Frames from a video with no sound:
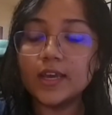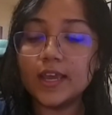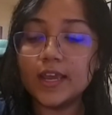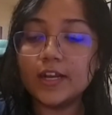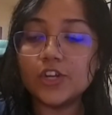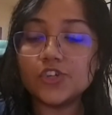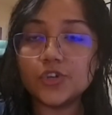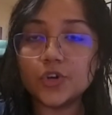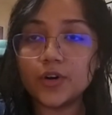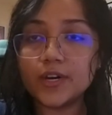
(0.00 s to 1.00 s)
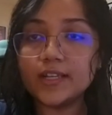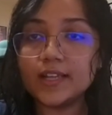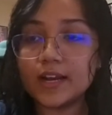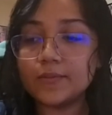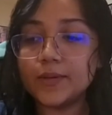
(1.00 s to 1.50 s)
in ensuring
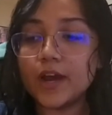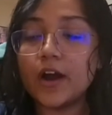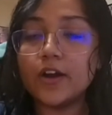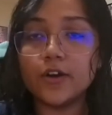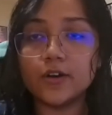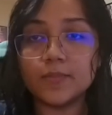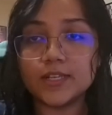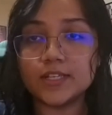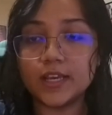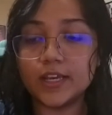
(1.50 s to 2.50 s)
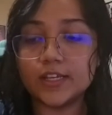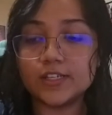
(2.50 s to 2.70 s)
that we are not missing